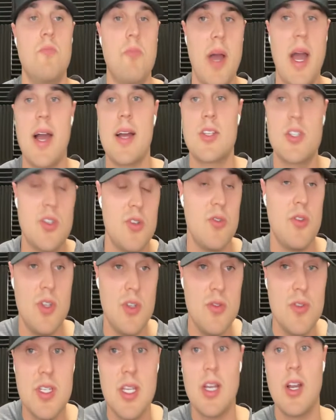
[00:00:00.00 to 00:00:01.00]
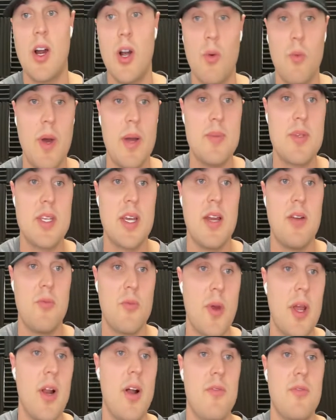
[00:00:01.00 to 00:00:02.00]
back to using our website
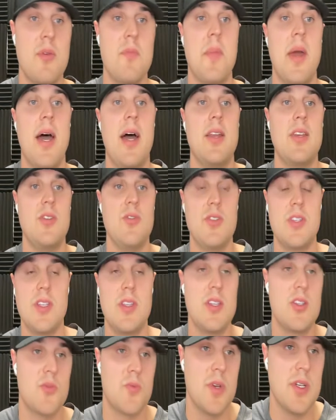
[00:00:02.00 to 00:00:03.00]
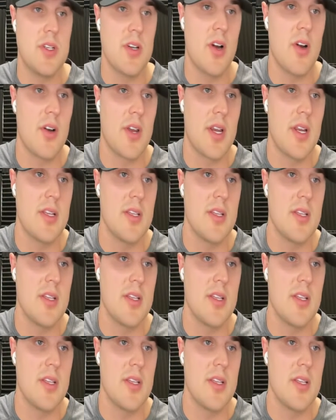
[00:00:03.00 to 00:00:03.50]
right off the bat using these retargeting.